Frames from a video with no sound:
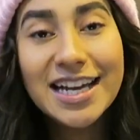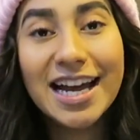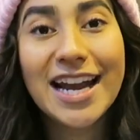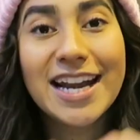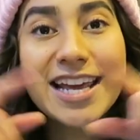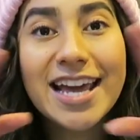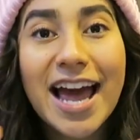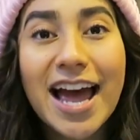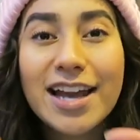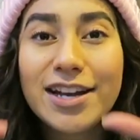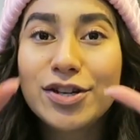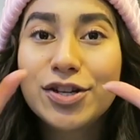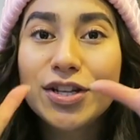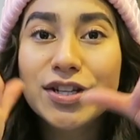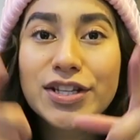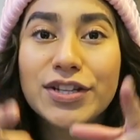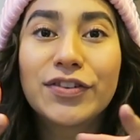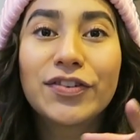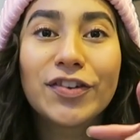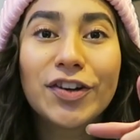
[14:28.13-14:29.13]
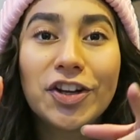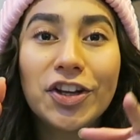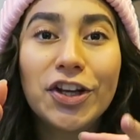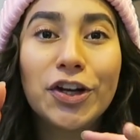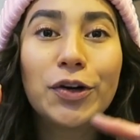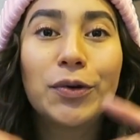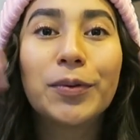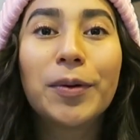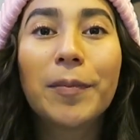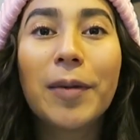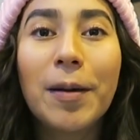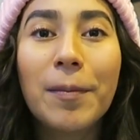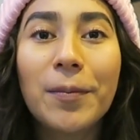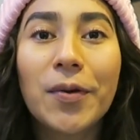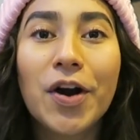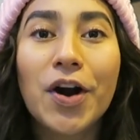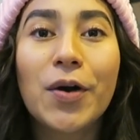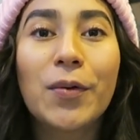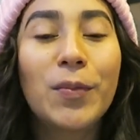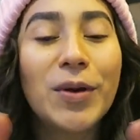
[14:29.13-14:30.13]
And again, just for you,
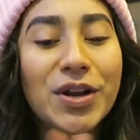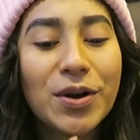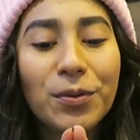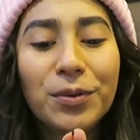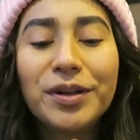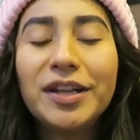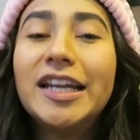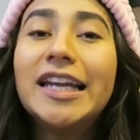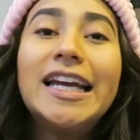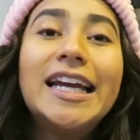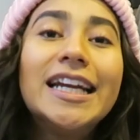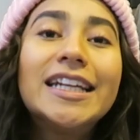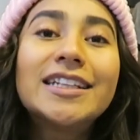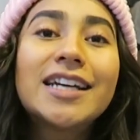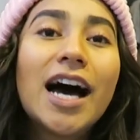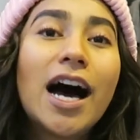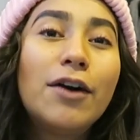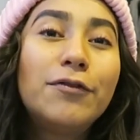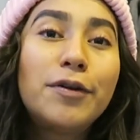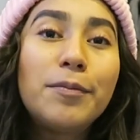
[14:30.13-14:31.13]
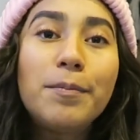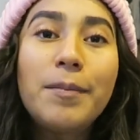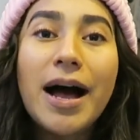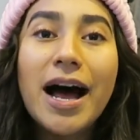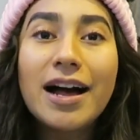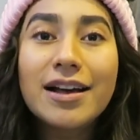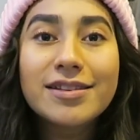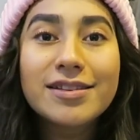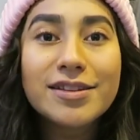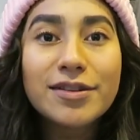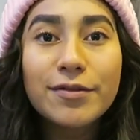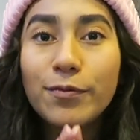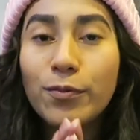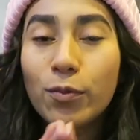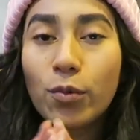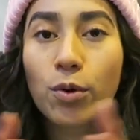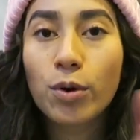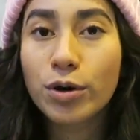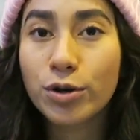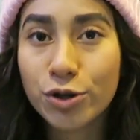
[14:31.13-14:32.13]
remember, we don't need to have a massive
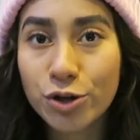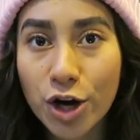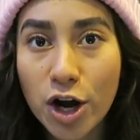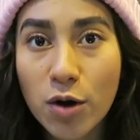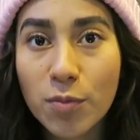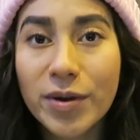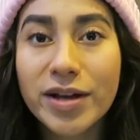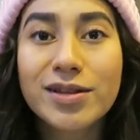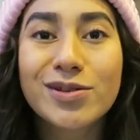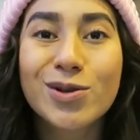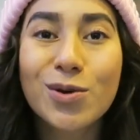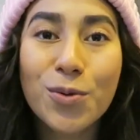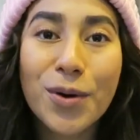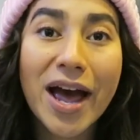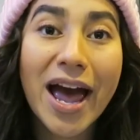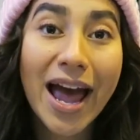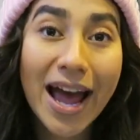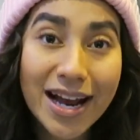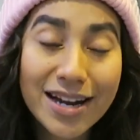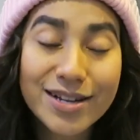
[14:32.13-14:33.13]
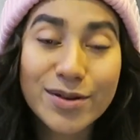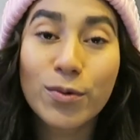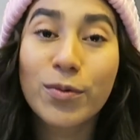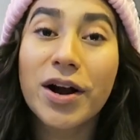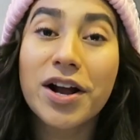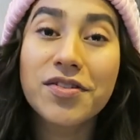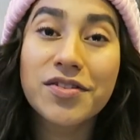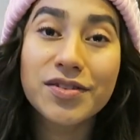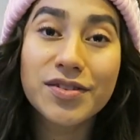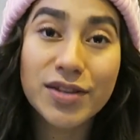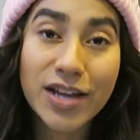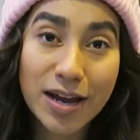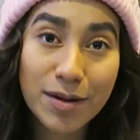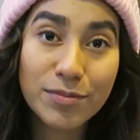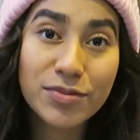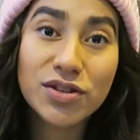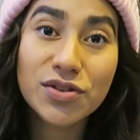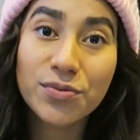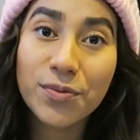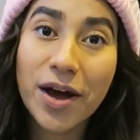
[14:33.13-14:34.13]
wardrobe. It's okay to wear the
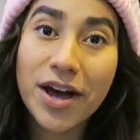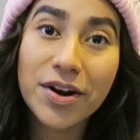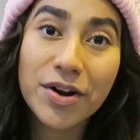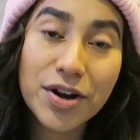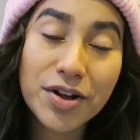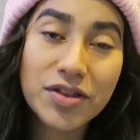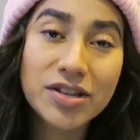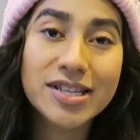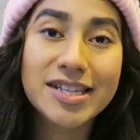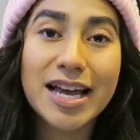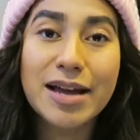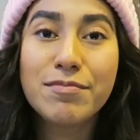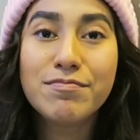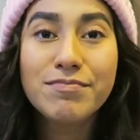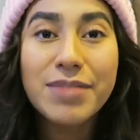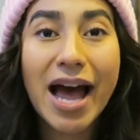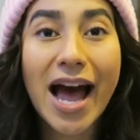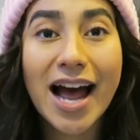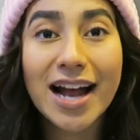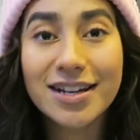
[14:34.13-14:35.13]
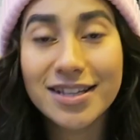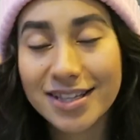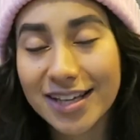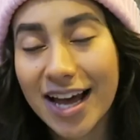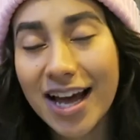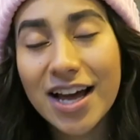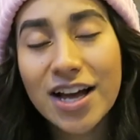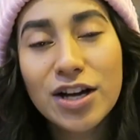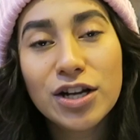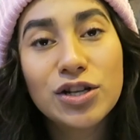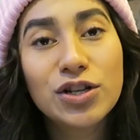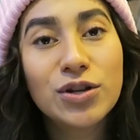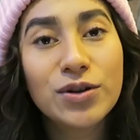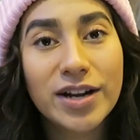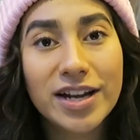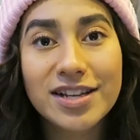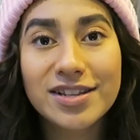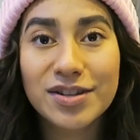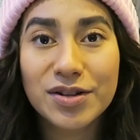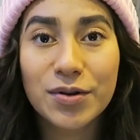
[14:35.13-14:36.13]
same sweater, the same pants 2
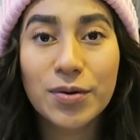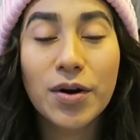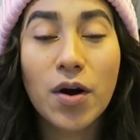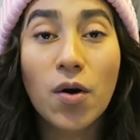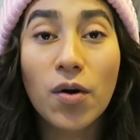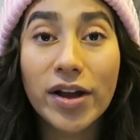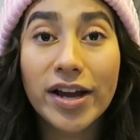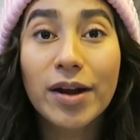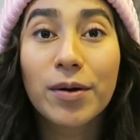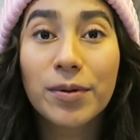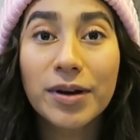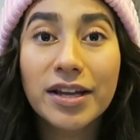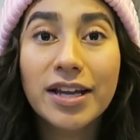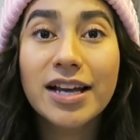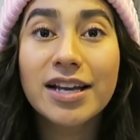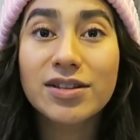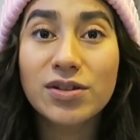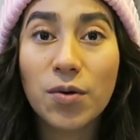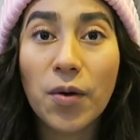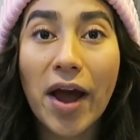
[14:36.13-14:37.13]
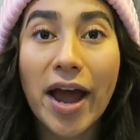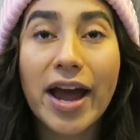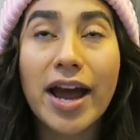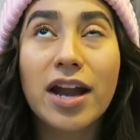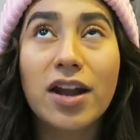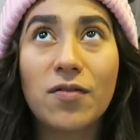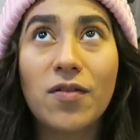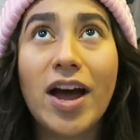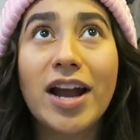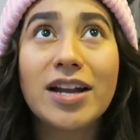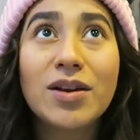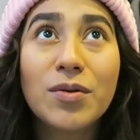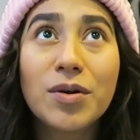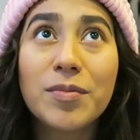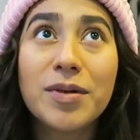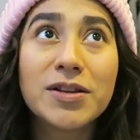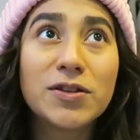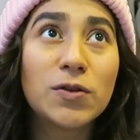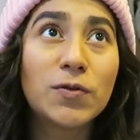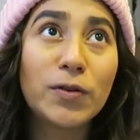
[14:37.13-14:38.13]
days in a row. Like, it really is okay. And if
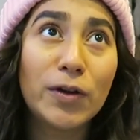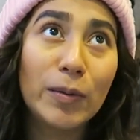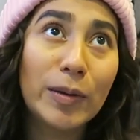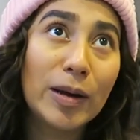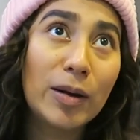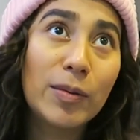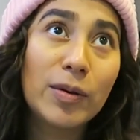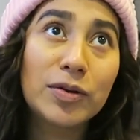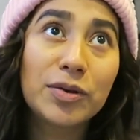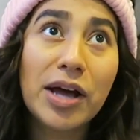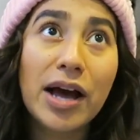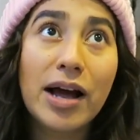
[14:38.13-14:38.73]
anyone makes you feel bad about